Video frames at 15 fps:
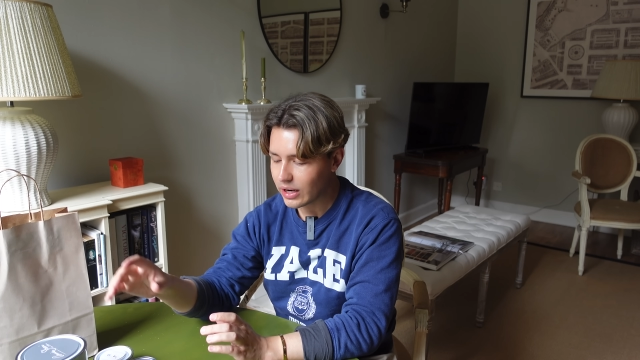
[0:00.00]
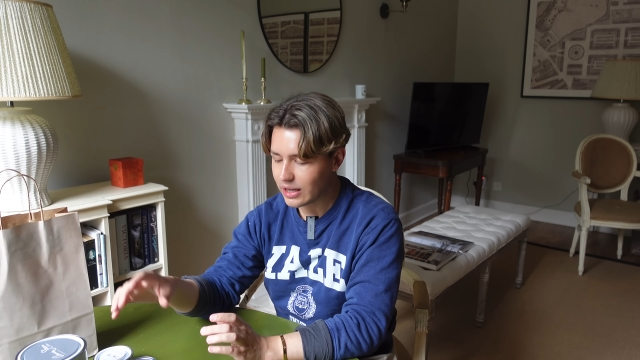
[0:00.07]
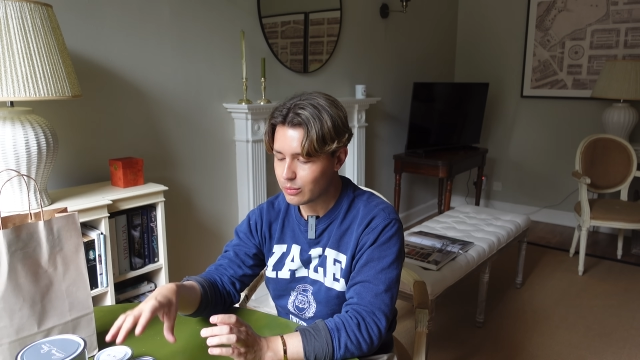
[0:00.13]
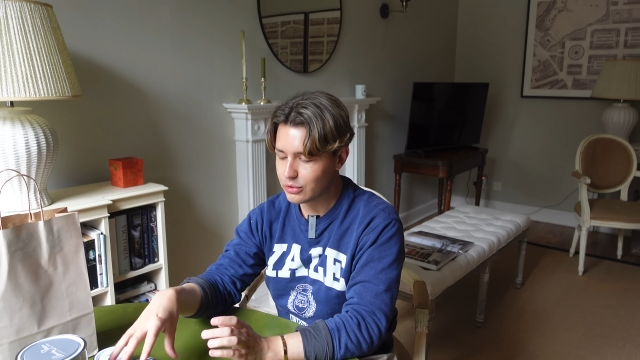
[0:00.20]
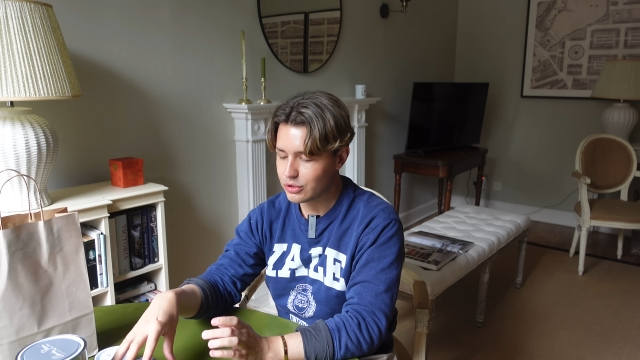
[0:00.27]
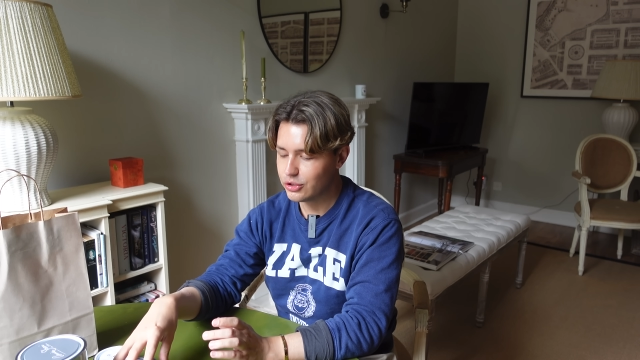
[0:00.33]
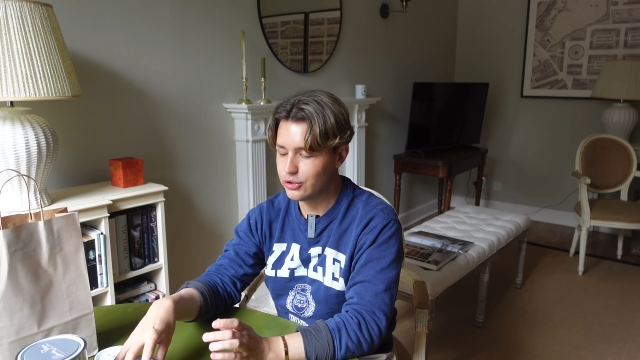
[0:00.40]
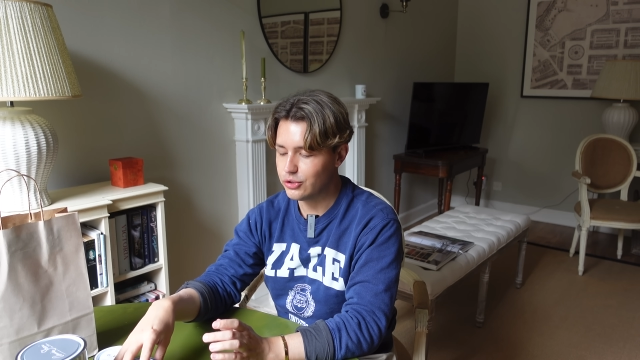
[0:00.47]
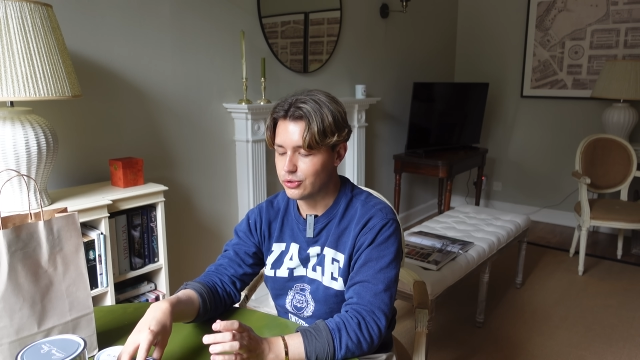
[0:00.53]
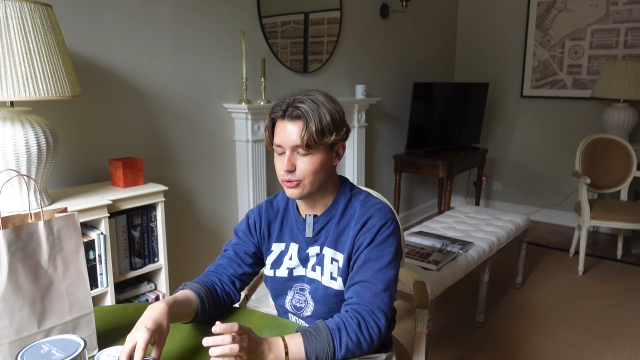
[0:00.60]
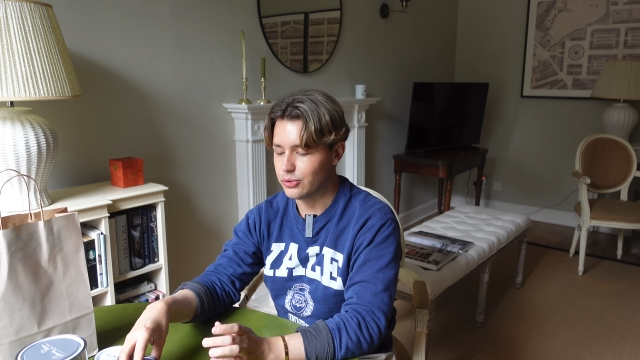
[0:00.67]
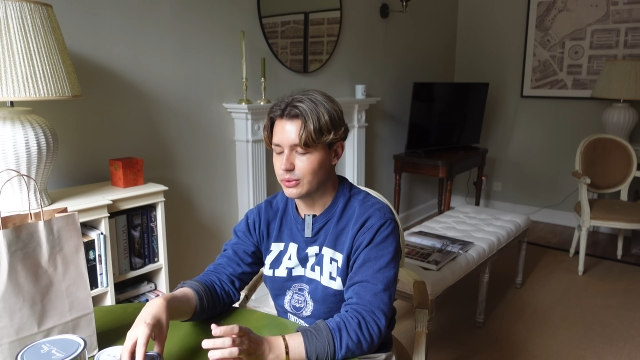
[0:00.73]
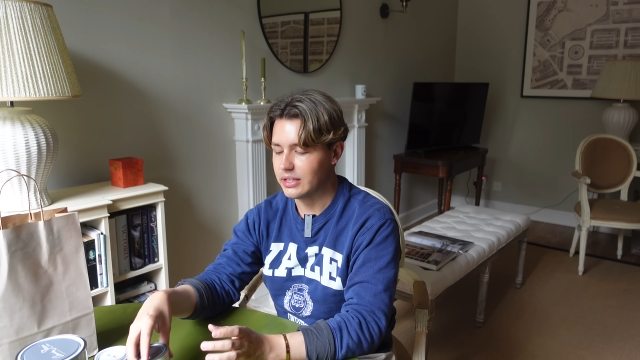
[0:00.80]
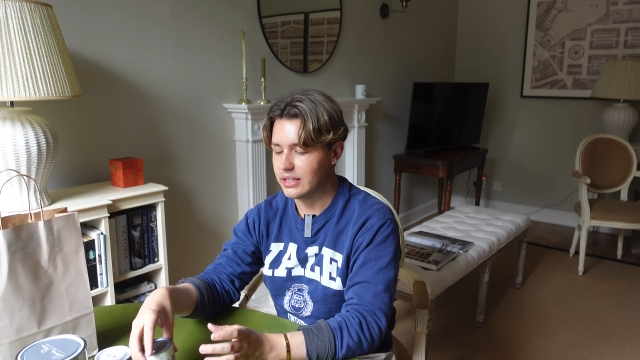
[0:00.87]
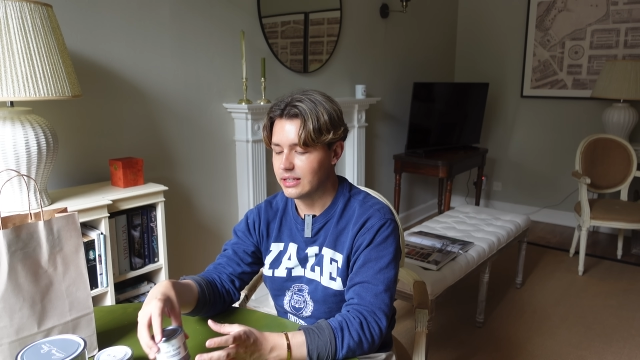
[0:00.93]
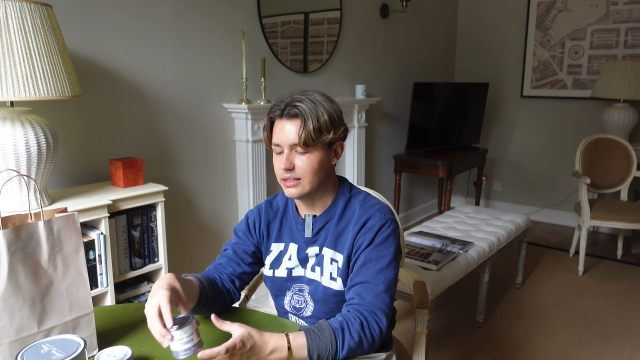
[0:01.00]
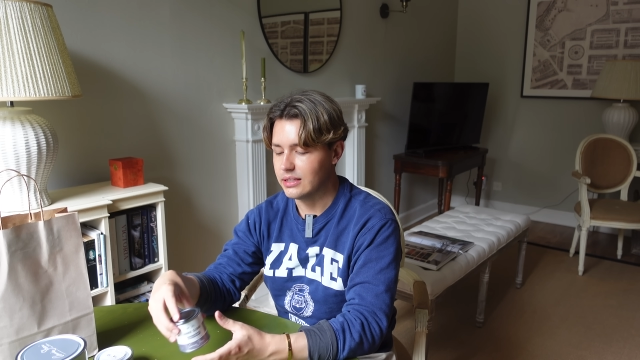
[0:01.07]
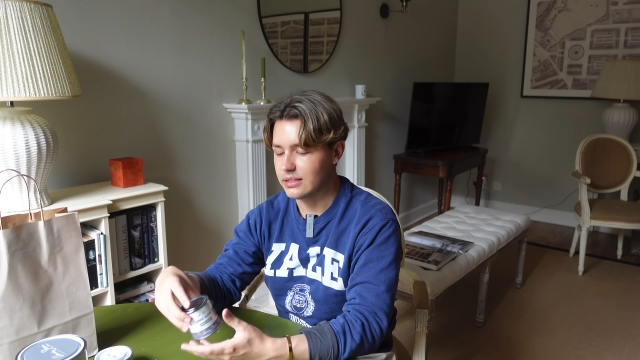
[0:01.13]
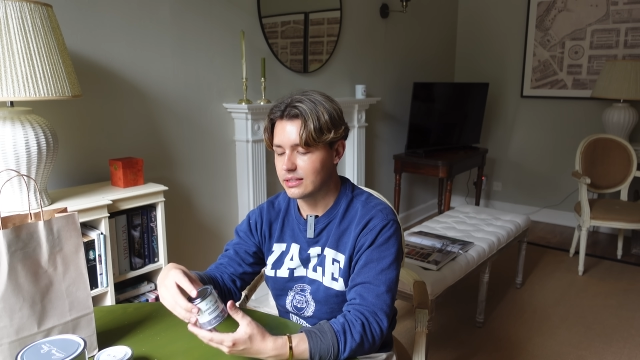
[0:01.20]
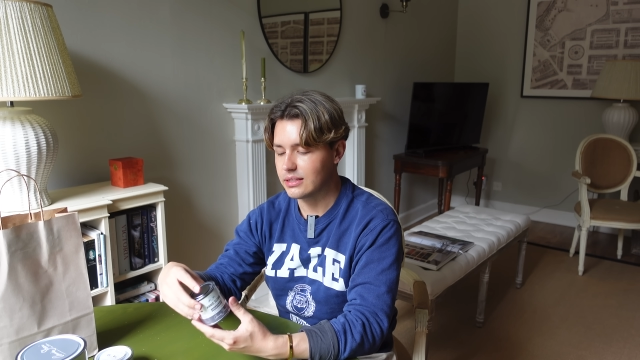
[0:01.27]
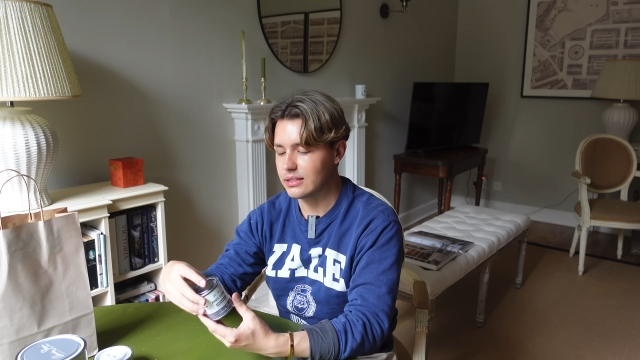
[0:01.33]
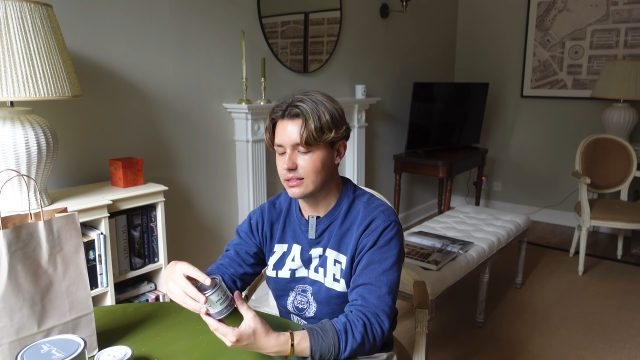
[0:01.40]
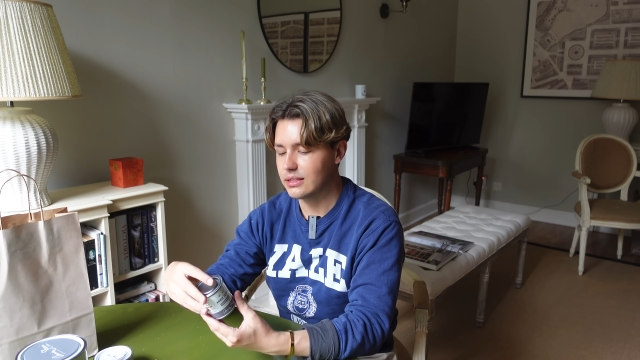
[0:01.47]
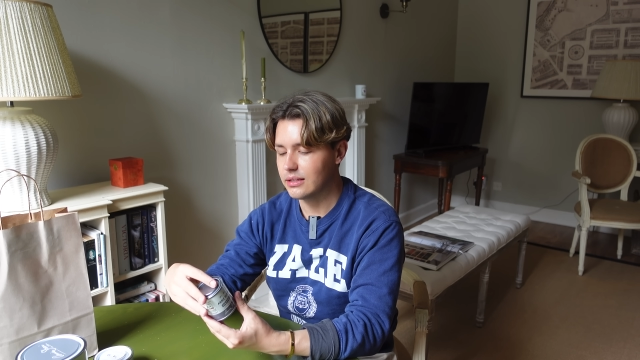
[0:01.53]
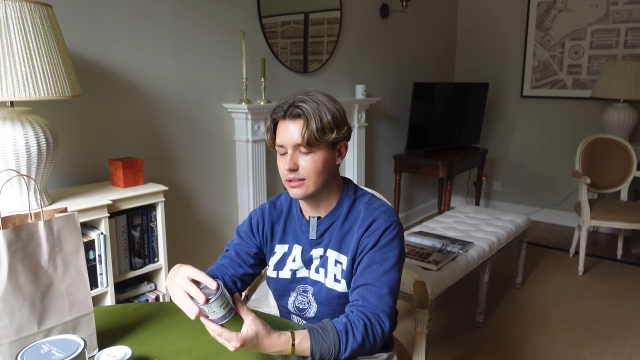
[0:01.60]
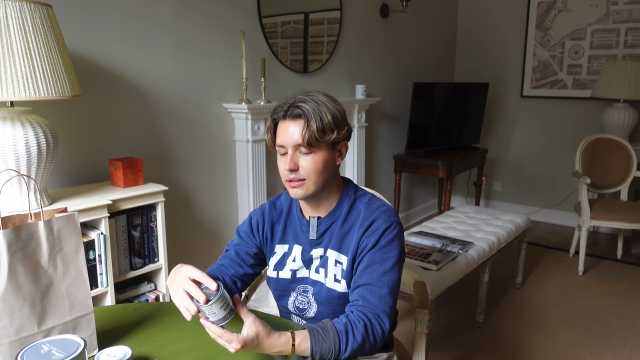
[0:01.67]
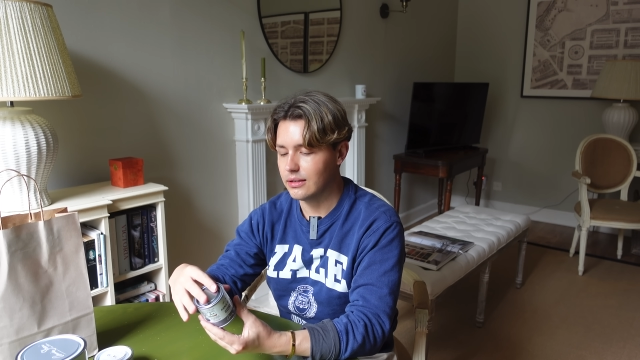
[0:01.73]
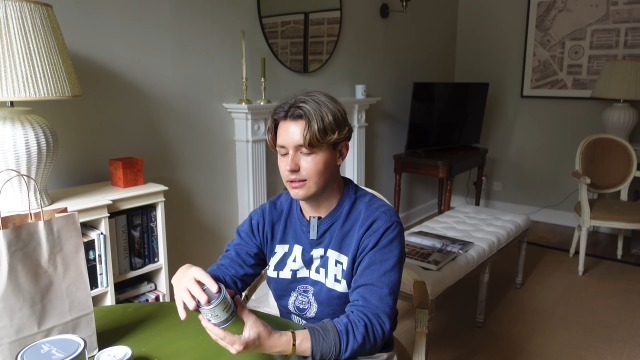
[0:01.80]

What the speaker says: I want to do is,